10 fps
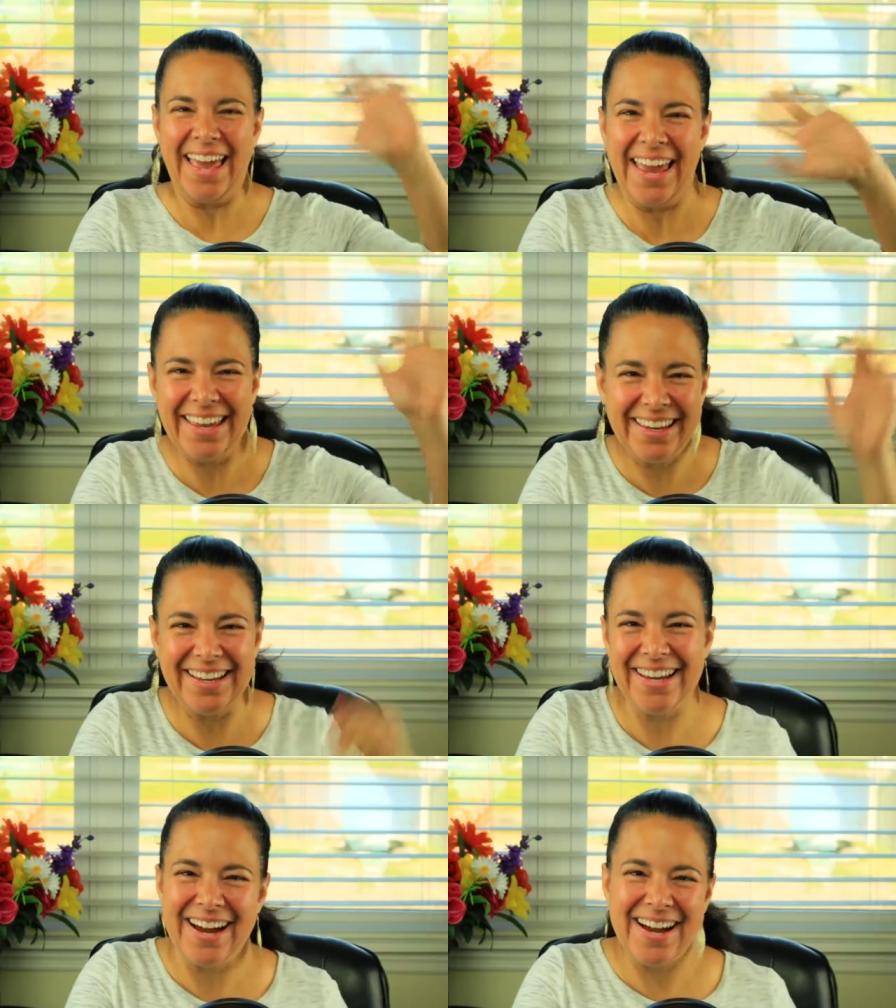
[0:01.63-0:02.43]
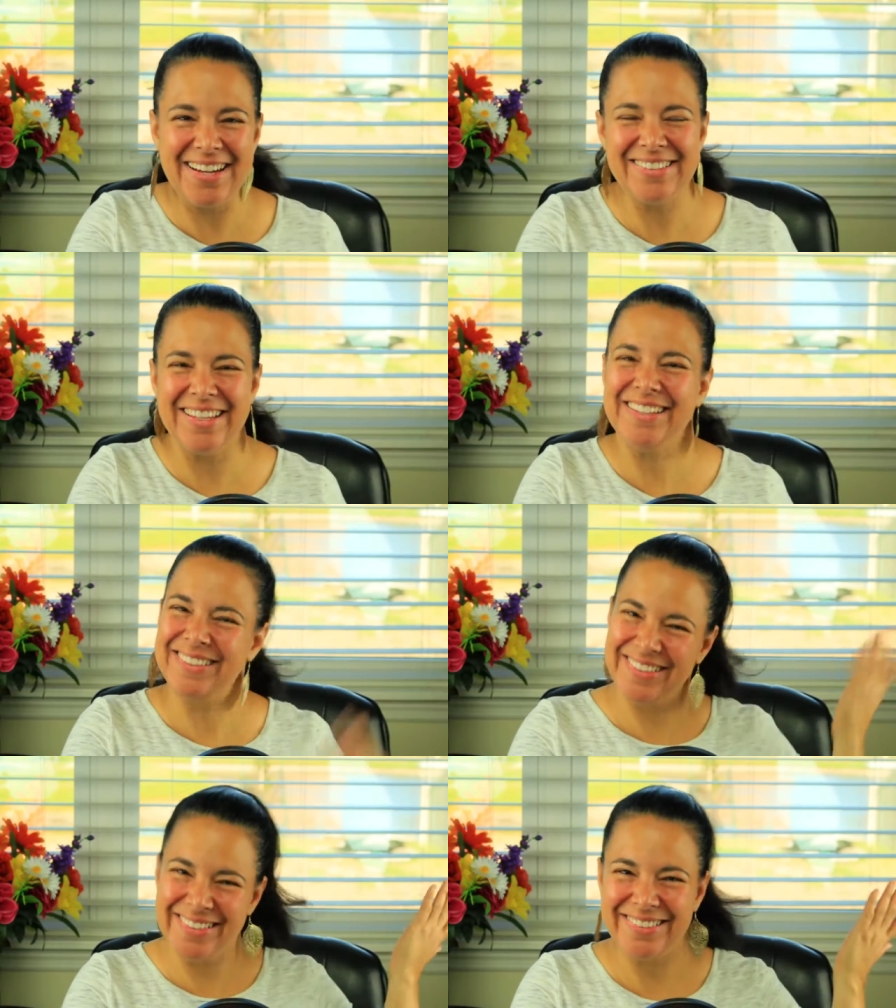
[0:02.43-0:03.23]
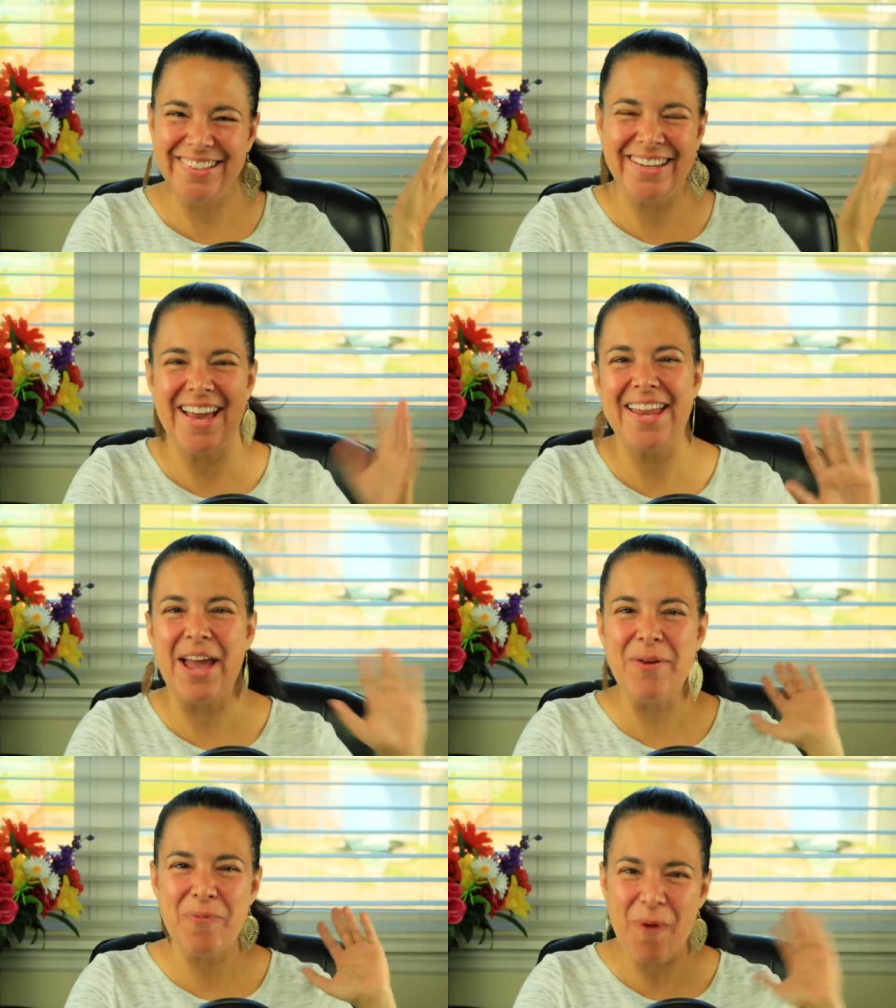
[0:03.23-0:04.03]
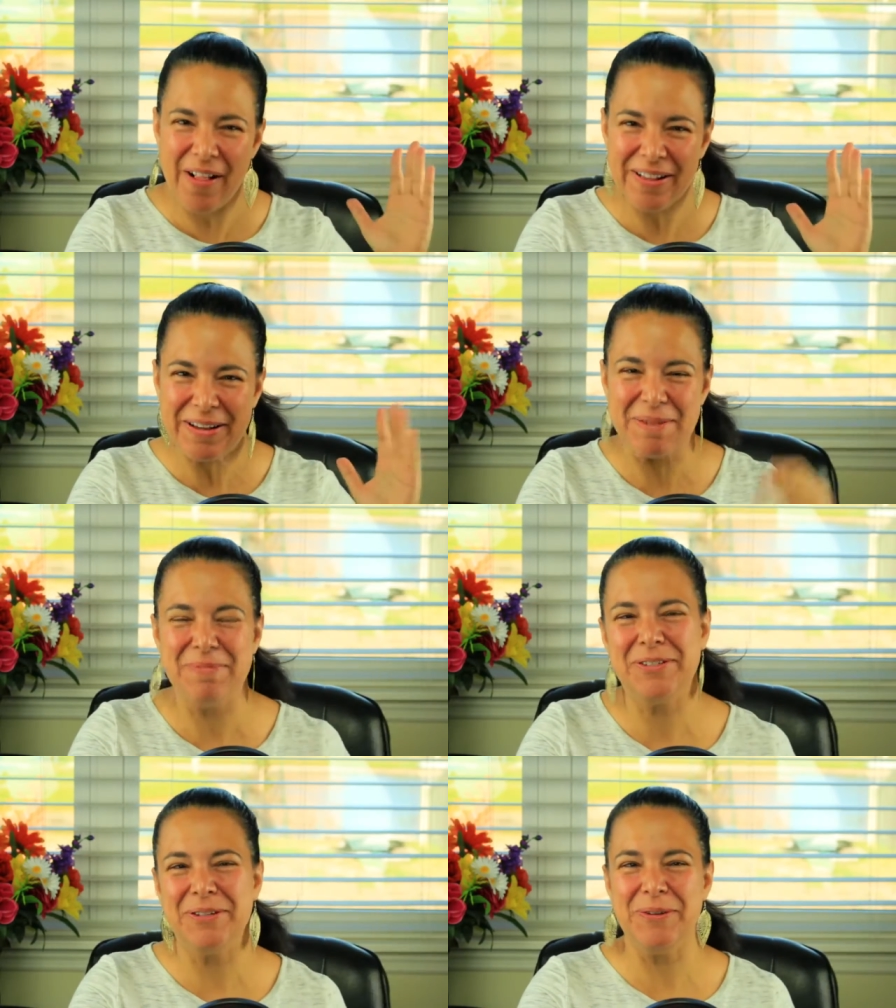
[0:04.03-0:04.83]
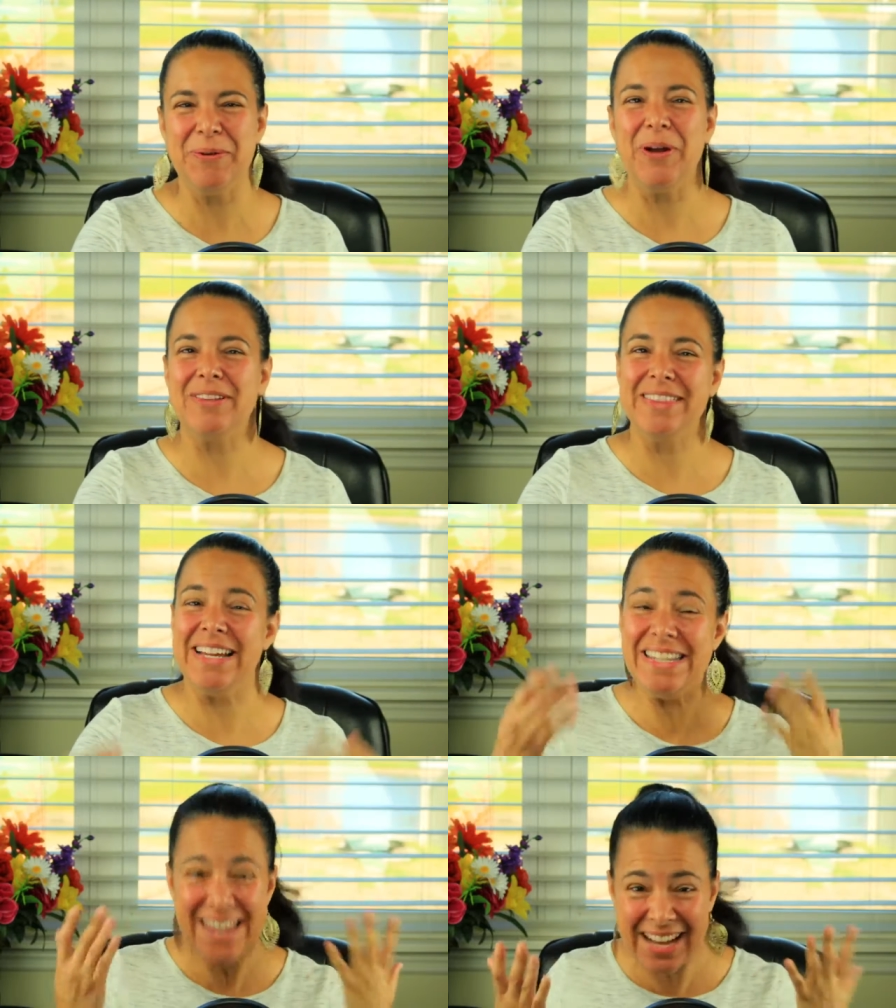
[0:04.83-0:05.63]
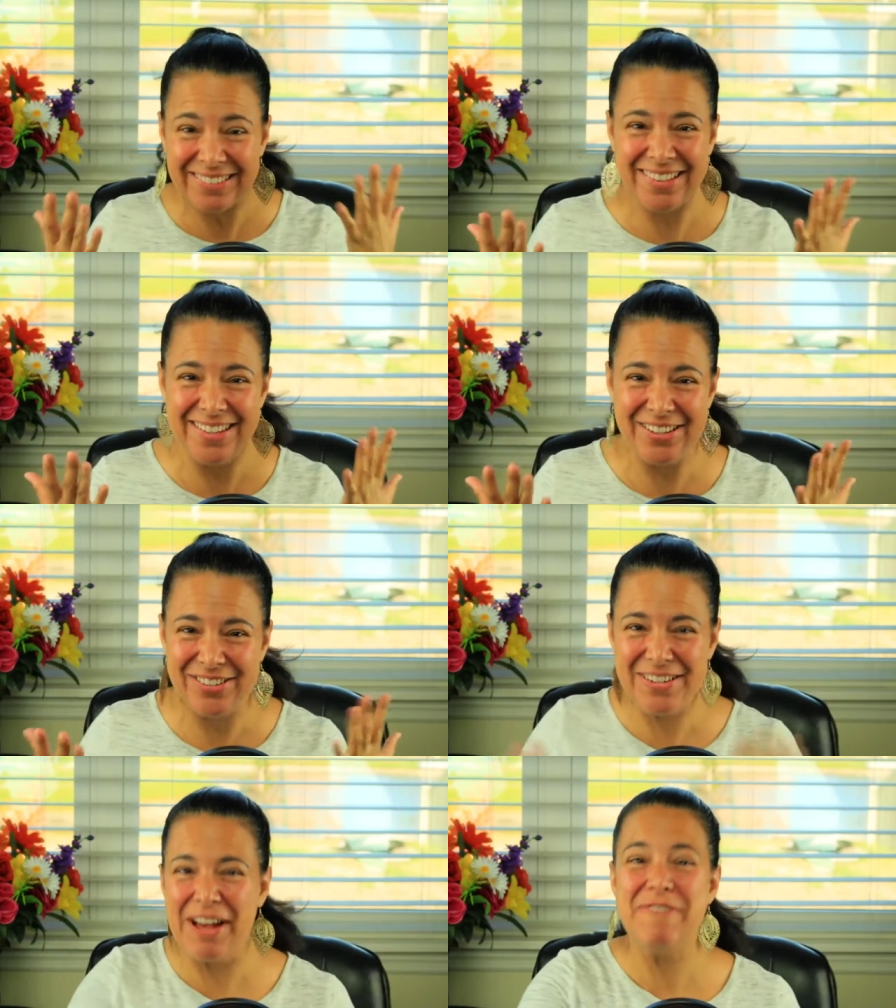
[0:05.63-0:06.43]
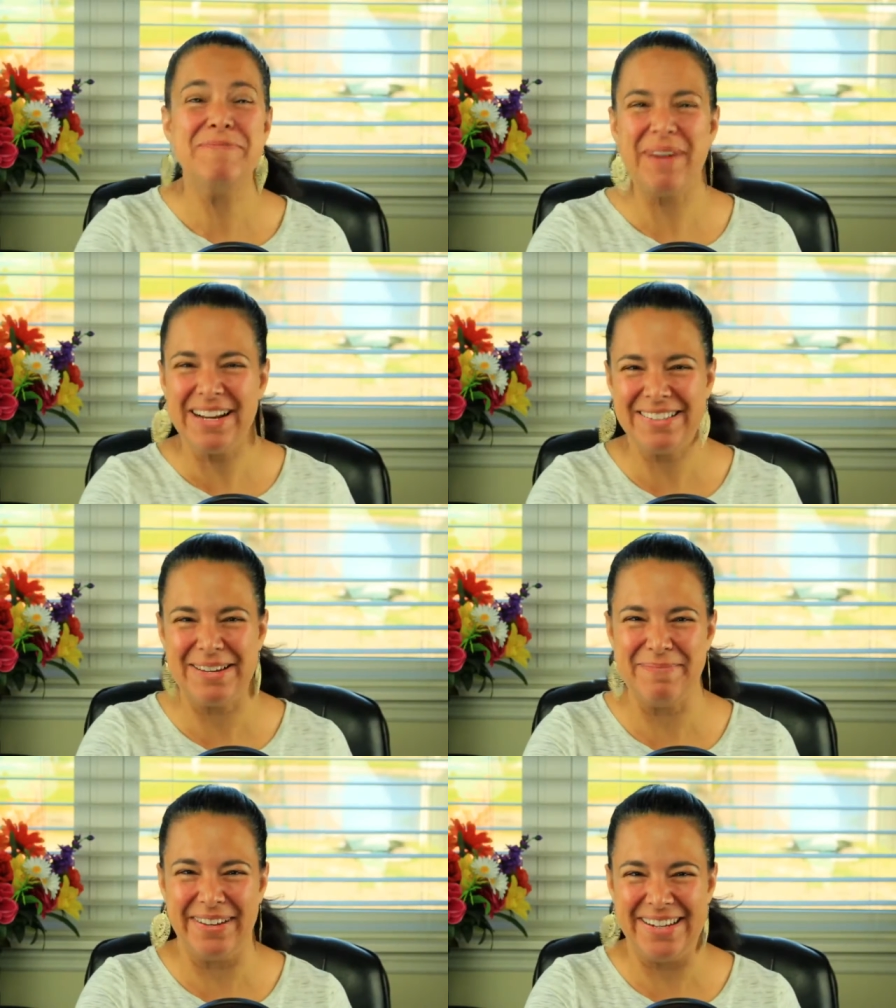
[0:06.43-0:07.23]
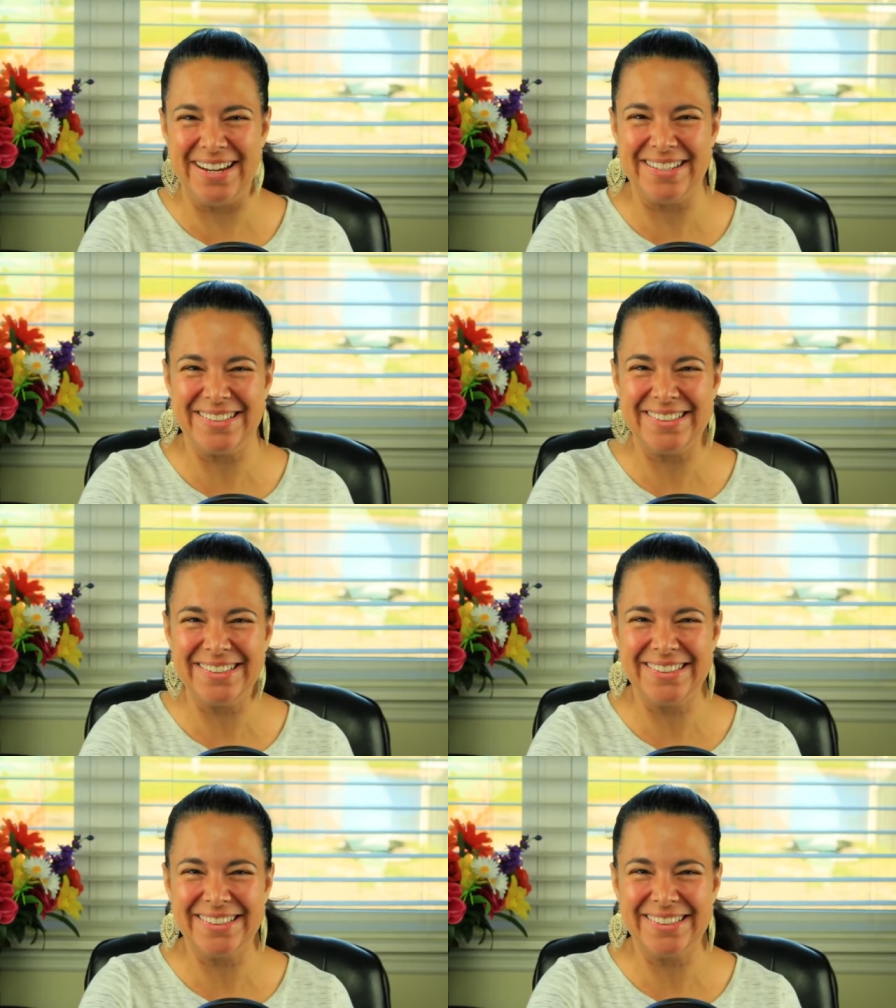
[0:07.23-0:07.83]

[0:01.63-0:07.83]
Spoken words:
Hey again, guys. It's Cece again, and welcome to the next edition of Mindset Mondays.